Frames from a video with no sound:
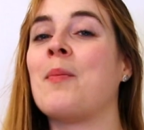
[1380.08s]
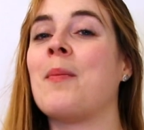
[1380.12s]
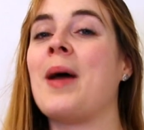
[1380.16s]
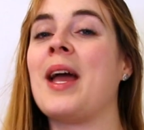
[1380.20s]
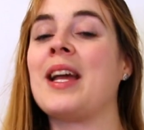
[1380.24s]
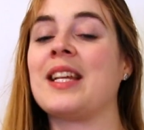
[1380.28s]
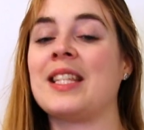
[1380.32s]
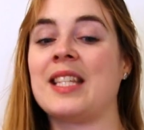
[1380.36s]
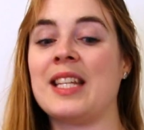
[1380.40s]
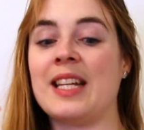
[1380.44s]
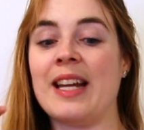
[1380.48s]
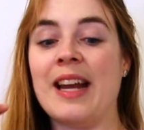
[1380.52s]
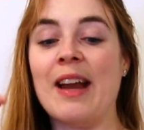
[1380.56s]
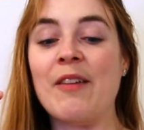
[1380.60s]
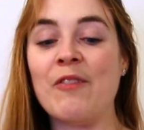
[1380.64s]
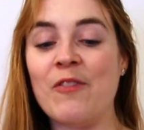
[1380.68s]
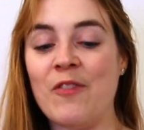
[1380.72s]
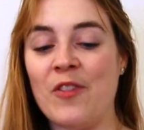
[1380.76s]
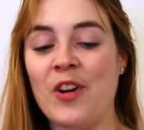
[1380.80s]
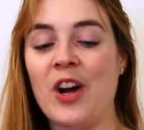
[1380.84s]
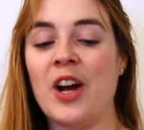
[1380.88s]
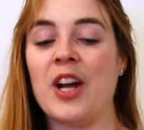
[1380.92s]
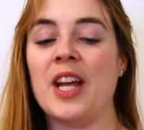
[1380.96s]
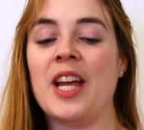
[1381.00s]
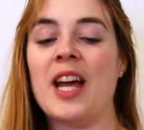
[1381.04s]
makes it a
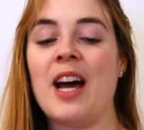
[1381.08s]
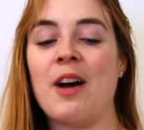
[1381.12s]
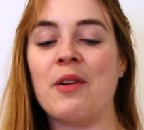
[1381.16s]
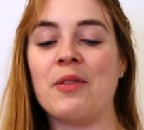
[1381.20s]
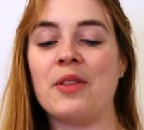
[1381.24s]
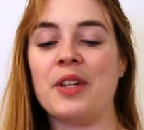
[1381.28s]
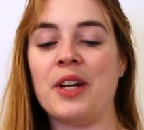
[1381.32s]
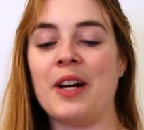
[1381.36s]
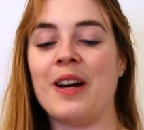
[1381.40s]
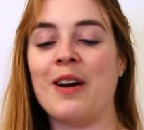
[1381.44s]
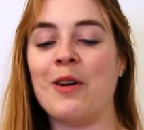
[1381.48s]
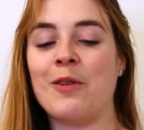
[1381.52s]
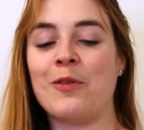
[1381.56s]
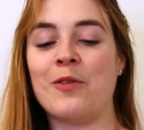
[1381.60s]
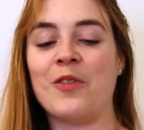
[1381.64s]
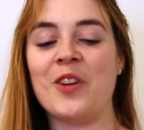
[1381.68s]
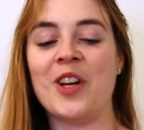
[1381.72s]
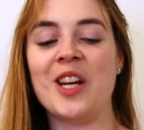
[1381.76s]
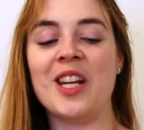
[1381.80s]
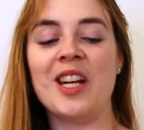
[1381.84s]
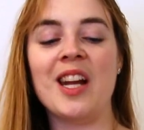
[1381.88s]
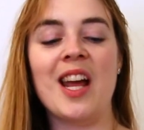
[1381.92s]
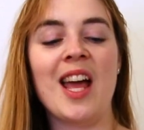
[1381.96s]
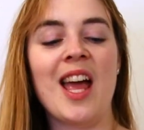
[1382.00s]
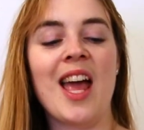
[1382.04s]
very out there
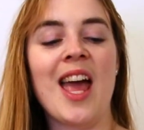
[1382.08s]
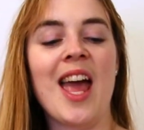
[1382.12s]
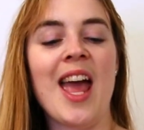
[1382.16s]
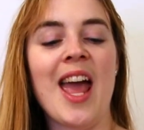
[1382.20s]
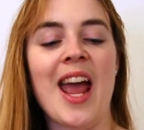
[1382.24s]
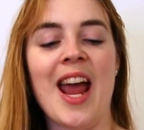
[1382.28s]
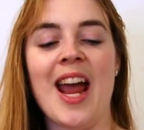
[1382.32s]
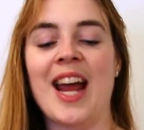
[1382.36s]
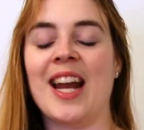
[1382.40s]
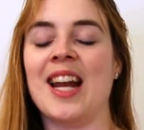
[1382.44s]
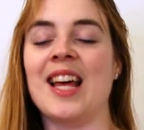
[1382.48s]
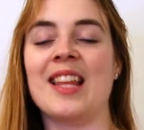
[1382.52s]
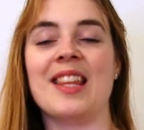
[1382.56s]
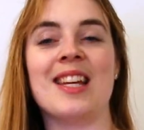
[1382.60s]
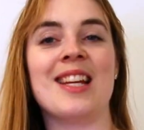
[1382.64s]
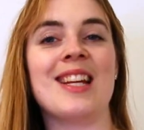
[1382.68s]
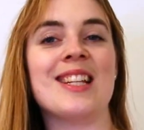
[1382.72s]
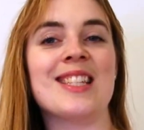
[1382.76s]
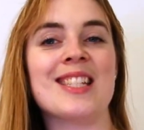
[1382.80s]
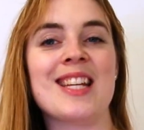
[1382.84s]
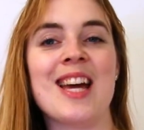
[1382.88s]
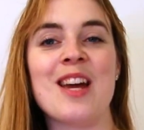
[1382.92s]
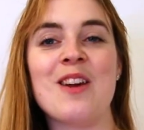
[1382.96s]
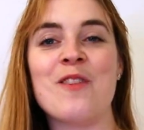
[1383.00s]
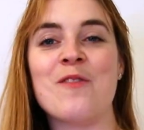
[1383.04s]
outfit, and I think
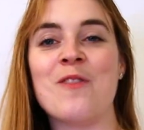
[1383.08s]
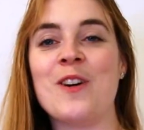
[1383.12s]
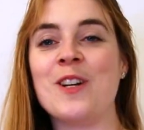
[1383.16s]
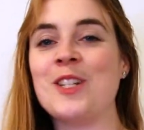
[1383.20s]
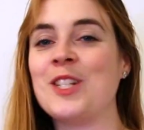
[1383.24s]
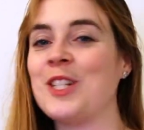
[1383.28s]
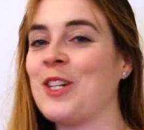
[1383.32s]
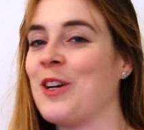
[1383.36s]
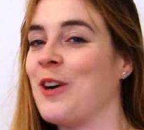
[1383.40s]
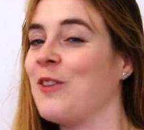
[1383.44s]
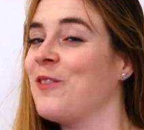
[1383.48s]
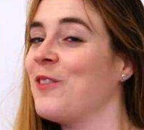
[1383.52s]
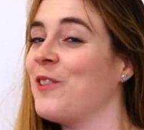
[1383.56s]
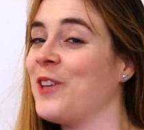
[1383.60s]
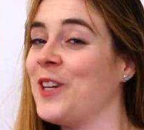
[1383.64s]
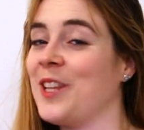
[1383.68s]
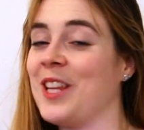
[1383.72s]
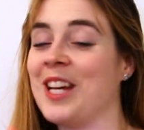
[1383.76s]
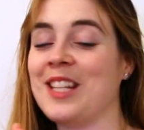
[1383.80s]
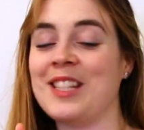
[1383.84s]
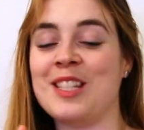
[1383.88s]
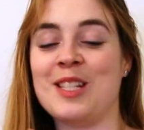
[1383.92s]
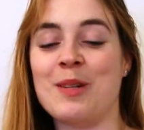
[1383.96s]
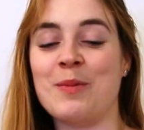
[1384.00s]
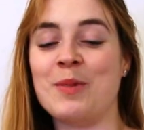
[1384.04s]
it's kind of fun to go for
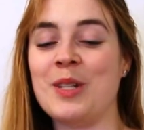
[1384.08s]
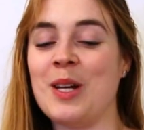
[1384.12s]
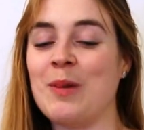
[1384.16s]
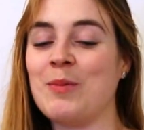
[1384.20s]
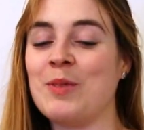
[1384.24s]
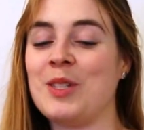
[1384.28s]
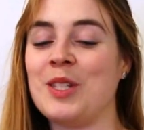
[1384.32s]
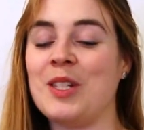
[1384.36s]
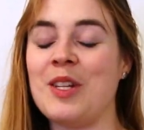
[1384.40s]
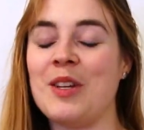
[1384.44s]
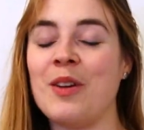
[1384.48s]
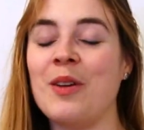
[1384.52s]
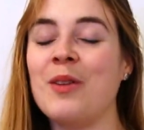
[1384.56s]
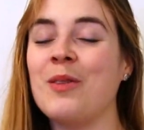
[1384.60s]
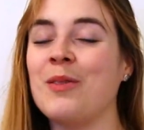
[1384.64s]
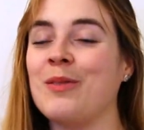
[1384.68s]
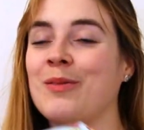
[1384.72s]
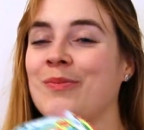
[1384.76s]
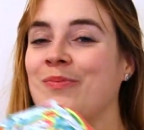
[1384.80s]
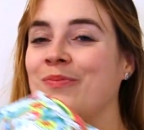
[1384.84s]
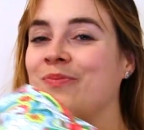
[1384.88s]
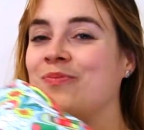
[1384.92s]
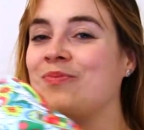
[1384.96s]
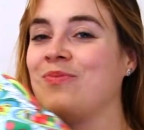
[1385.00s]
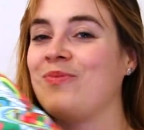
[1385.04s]
that sometimes too.
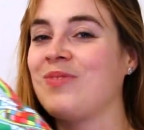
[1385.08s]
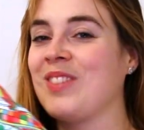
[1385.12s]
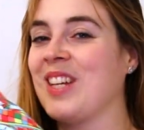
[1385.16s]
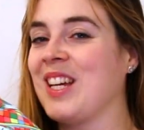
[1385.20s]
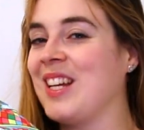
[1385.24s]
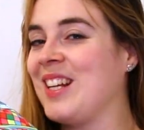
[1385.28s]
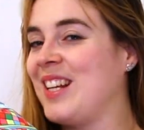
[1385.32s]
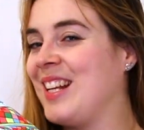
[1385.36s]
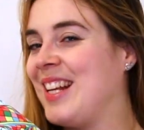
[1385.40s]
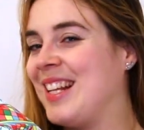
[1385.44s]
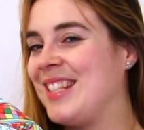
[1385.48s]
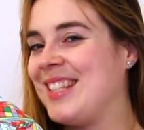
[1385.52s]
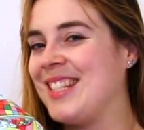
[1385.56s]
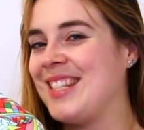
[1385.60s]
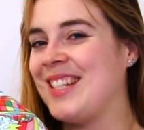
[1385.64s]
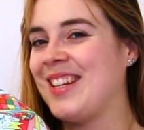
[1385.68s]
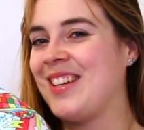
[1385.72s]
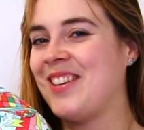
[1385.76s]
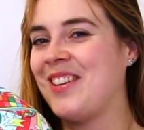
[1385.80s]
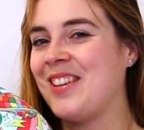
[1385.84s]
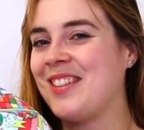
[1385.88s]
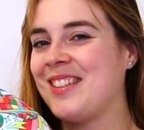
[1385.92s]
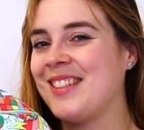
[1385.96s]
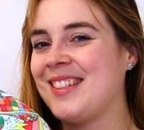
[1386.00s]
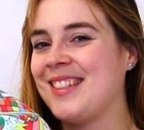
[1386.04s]
Let's see it
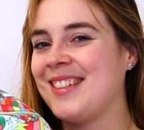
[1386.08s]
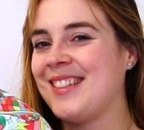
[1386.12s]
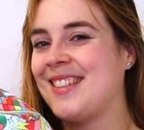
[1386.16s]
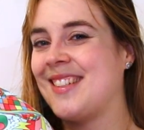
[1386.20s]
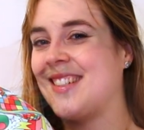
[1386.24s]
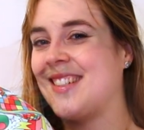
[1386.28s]
on.